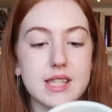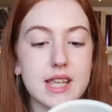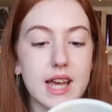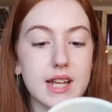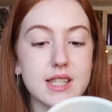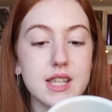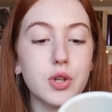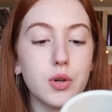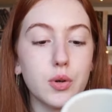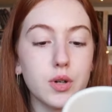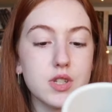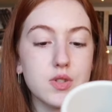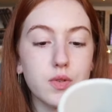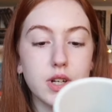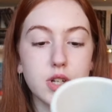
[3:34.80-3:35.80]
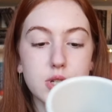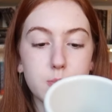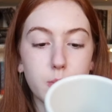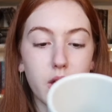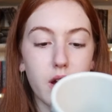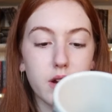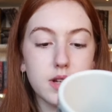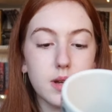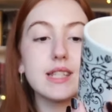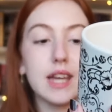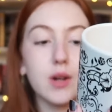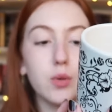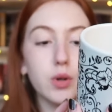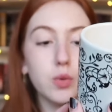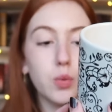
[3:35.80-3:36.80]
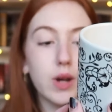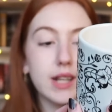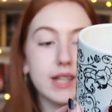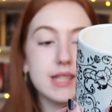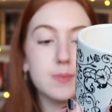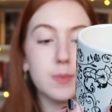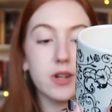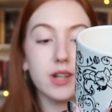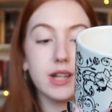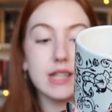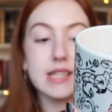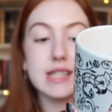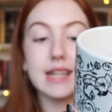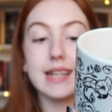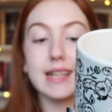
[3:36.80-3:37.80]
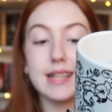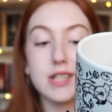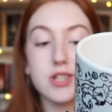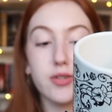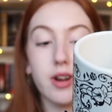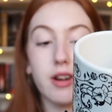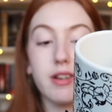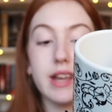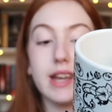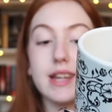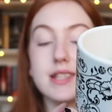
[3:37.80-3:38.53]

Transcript: It says, cures reader's block. Take one when experiencing literary